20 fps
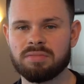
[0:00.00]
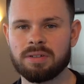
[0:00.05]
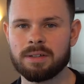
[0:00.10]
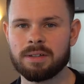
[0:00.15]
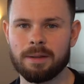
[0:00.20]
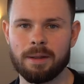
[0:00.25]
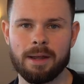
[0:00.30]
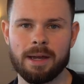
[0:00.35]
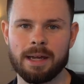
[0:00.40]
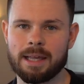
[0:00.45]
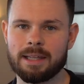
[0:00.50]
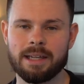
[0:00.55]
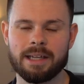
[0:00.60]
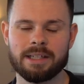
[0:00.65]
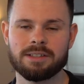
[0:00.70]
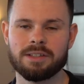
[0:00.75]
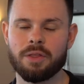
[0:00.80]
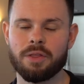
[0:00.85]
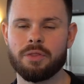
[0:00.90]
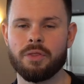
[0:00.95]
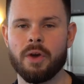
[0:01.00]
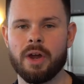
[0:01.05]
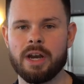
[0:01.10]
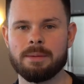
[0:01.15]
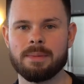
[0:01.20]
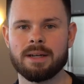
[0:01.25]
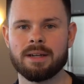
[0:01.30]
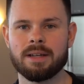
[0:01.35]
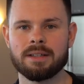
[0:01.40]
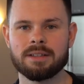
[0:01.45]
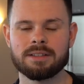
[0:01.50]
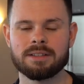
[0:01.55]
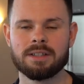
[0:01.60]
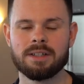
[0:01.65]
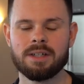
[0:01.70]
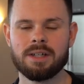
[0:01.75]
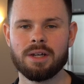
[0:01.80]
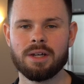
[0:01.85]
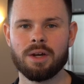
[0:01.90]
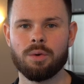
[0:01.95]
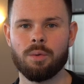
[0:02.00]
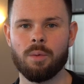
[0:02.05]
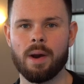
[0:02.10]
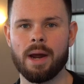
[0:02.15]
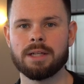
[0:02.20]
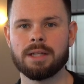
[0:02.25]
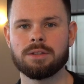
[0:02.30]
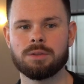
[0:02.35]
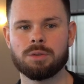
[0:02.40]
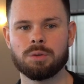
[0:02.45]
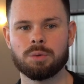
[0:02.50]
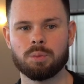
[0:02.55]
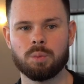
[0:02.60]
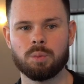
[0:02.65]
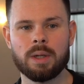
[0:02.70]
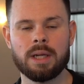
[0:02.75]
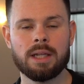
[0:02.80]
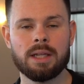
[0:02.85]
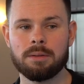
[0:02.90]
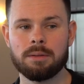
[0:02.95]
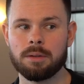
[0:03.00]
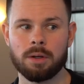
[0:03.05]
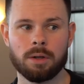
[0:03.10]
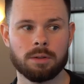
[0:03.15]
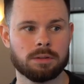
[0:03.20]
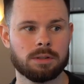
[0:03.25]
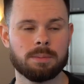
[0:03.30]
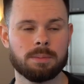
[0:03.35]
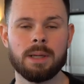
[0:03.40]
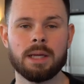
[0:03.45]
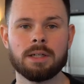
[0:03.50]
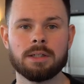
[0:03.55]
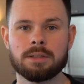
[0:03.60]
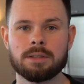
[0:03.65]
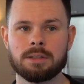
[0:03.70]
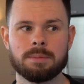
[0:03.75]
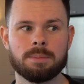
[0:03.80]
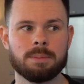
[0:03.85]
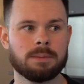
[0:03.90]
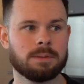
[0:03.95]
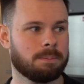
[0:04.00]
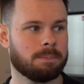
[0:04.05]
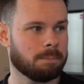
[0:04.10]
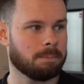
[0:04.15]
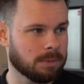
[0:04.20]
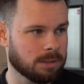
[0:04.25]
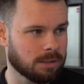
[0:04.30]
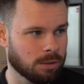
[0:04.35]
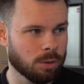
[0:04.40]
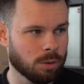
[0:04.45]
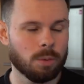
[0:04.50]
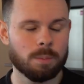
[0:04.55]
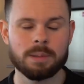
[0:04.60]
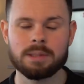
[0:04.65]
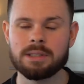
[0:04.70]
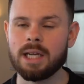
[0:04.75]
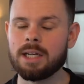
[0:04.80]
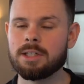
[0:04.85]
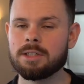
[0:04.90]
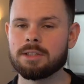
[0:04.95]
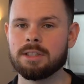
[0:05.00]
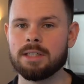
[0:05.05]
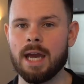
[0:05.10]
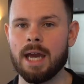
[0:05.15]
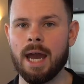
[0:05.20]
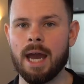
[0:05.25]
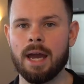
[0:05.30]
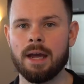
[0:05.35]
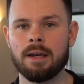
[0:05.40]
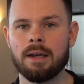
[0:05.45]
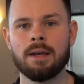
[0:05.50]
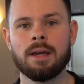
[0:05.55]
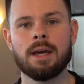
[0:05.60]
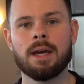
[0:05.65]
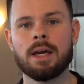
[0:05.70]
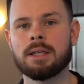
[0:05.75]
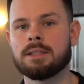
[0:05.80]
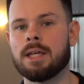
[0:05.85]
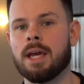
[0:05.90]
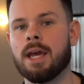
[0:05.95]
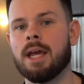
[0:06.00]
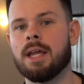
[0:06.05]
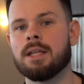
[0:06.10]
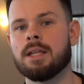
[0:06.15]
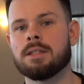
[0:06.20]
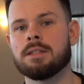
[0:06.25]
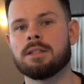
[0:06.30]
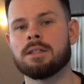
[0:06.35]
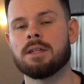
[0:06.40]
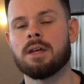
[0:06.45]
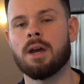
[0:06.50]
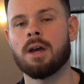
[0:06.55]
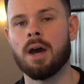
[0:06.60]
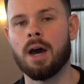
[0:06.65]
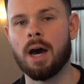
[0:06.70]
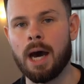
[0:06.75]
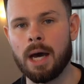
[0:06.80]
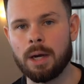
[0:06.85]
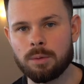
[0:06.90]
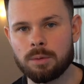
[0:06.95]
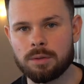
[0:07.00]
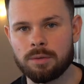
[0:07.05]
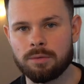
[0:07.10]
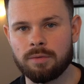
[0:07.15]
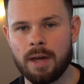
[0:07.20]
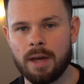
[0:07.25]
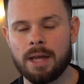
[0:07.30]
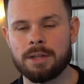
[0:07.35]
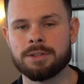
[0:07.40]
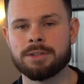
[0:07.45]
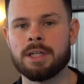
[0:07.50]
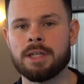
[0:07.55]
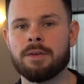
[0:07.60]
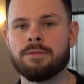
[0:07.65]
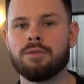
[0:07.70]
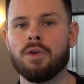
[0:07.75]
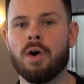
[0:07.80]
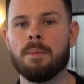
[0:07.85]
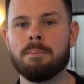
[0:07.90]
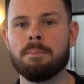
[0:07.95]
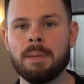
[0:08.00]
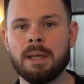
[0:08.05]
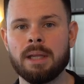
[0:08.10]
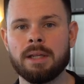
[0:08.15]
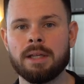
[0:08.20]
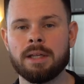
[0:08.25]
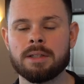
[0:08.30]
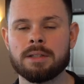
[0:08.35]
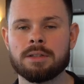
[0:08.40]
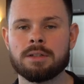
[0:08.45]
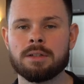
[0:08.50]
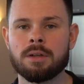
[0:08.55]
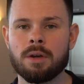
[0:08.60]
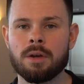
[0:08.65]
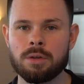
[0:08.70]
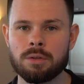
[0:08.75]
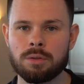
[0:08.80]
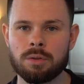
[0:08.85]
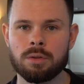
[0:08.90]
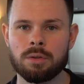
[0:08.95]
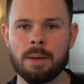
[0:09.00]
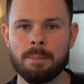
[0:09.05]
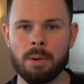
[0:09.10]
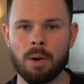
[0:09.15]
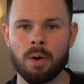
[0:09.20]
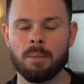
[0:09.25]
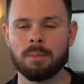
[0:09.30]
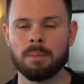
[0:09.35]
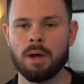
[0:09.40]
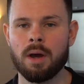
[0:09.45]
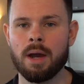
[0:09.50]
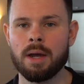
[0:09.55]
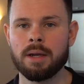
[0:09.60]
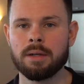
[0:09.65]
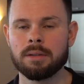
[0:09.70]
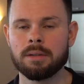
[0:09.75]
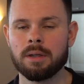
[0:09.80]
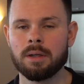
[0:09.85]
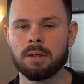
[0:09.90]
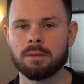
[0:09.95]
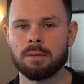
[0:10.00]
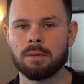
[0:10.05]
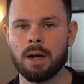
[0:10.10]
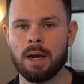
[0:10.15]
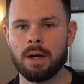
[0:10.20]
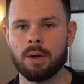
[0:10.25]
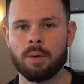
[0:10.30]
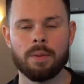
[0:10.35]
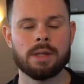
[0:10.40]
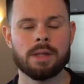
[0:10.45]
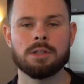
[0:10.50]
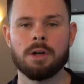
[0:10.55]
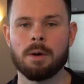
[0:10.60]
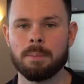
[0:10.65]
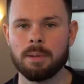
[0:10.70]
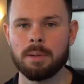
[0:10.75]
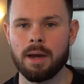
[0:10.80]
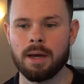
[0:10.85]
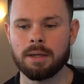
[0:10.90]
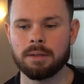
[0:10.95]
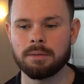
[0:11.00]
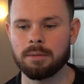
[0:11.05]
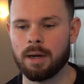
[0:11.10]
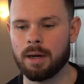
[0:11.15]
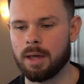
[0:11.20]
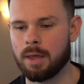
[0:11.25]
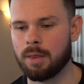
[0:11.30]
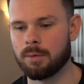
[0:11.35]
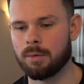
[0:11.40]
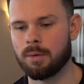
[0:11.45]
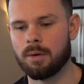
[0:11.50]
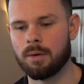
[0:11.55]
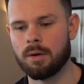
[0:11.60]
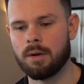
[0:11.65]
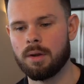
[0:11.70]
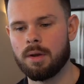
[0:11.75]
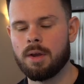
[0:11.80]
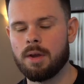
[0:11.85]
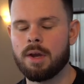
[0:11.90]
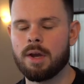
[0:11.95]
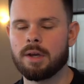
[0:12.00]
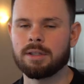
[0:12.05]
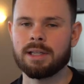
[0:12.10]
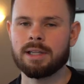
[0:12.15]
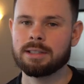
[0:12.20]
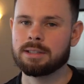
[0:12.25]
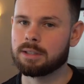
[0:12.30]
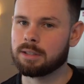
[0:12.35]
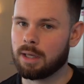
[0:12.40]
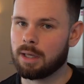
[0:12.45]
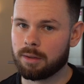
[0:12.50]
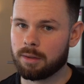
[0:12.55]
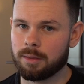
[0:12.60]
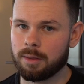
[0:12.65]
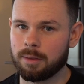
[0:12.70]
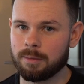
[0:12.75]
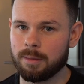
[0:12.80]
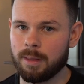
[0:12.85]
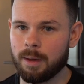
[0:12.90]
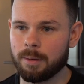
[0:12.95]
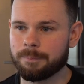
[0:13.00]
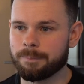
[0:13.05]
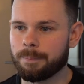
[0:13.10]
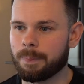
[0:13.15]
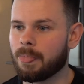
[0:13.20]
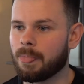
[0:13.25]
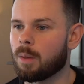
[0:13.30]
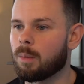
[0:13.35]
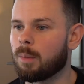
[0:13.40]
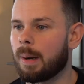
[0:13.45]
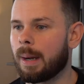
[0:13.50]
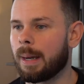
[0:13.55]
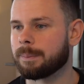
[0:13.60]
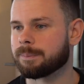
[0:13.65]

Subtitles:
like less than 30 minutes, right? To really, to potentially add tens, hundreds of thousands, if not millions to their bottom line, right? Or their top line, right? Either or. So that's another thing there, right?